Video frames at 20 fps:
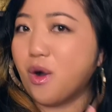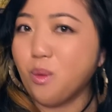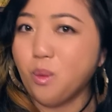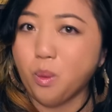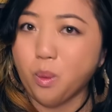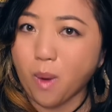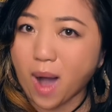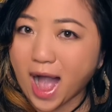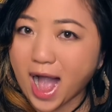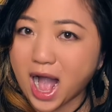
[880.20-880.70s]

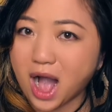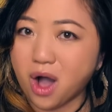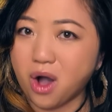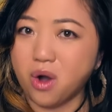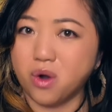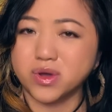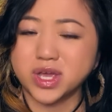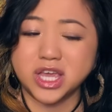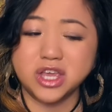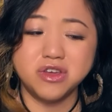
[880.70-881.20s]

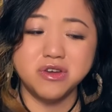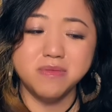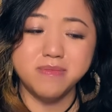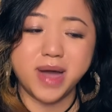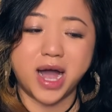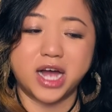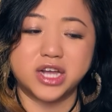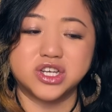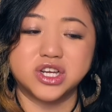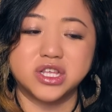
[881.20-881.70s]
Wow, can you
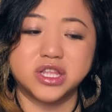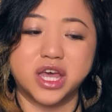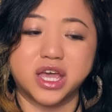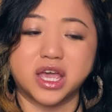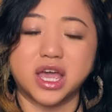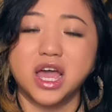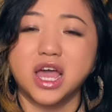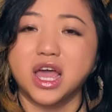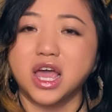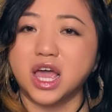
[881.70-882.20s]
imagine
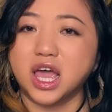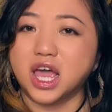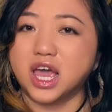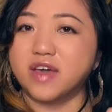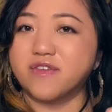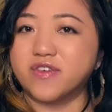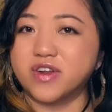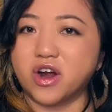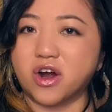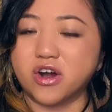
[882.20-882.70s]
like
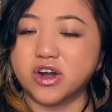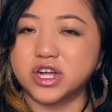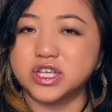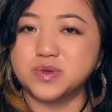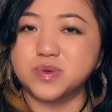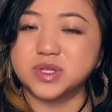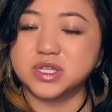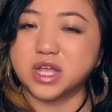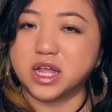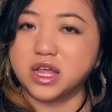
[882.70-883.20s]
if an
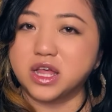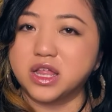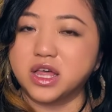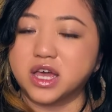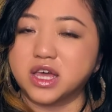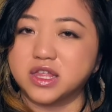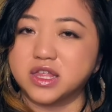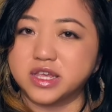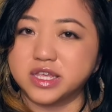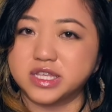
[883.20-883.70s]
artist was selling
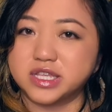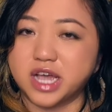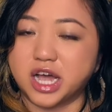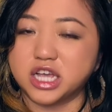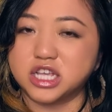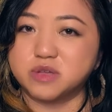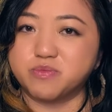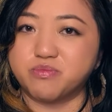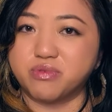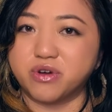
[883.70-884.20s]
like this
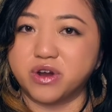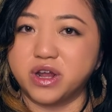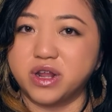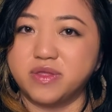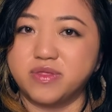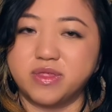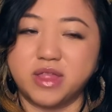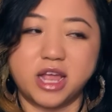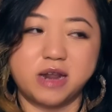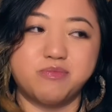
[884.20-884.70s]
size
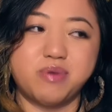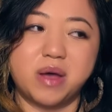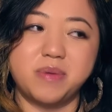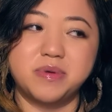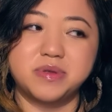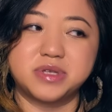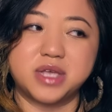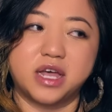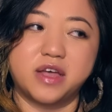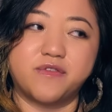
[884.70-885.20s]
print, they'd
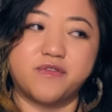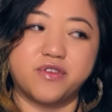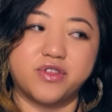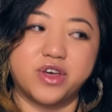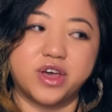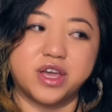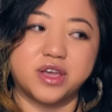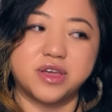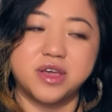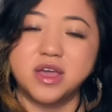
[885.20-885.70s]
probably sell it for
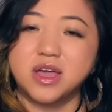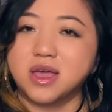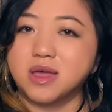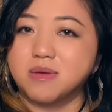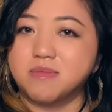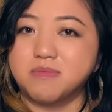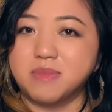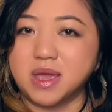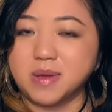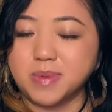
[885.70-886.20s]
like
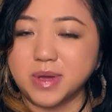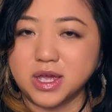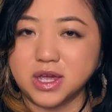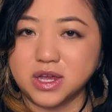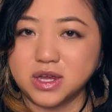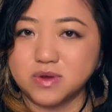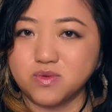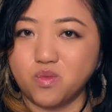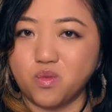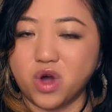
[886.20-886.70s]

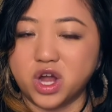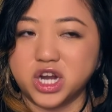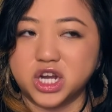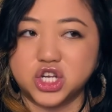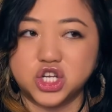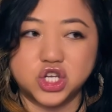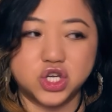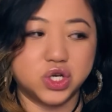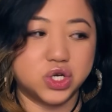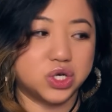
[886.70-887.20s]
maybe
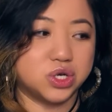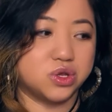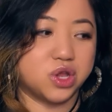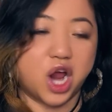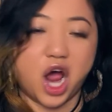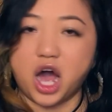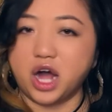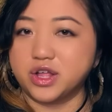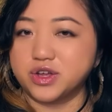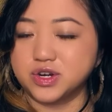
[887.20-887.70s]
$1 to
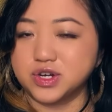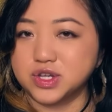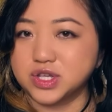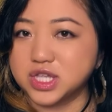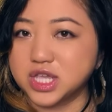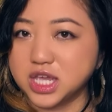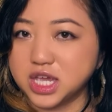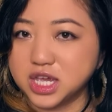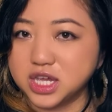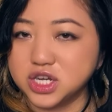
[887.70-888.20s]
$2
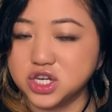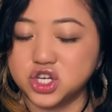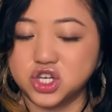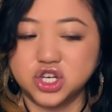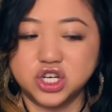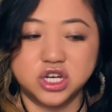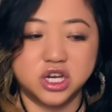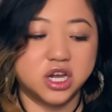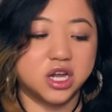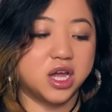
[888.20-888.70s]

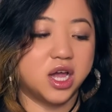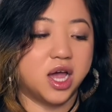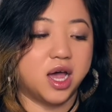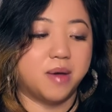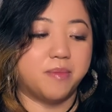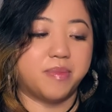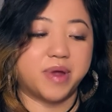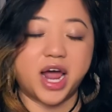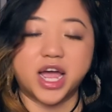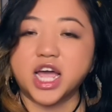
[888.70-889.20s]
each.
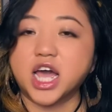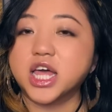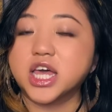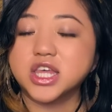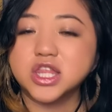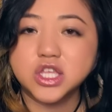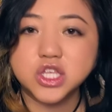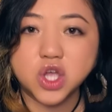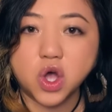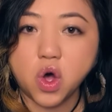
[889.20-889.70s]
But I got
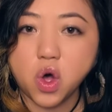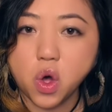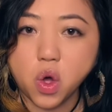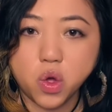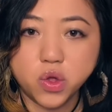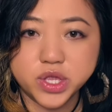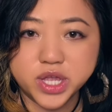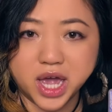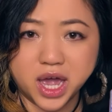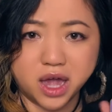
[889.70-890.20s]
like this
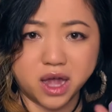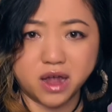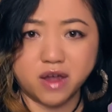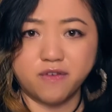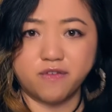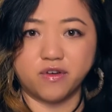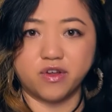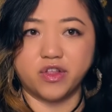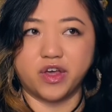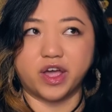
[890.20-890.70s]
whole deck
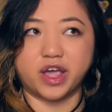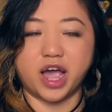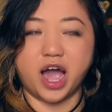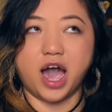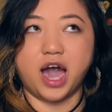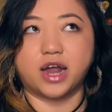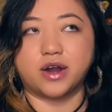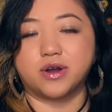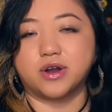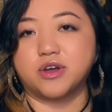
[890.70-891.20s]
for like,
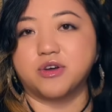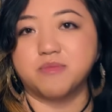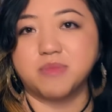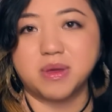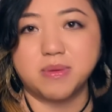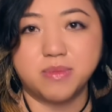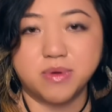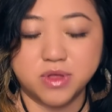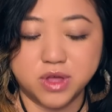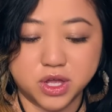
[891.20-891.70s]
I don't know,
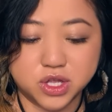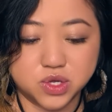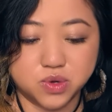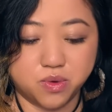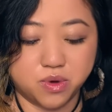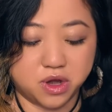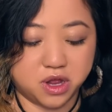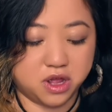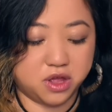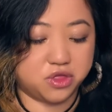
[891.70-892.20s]
maybe like
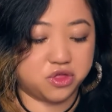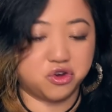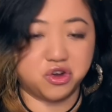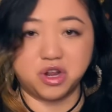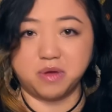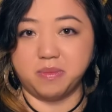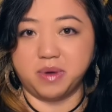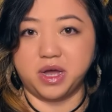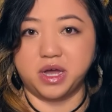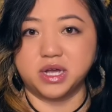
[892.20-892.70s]
20,
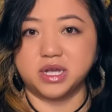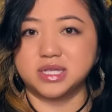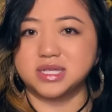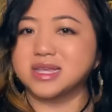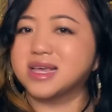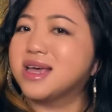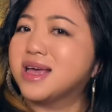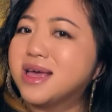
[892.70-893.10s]
30 bucks.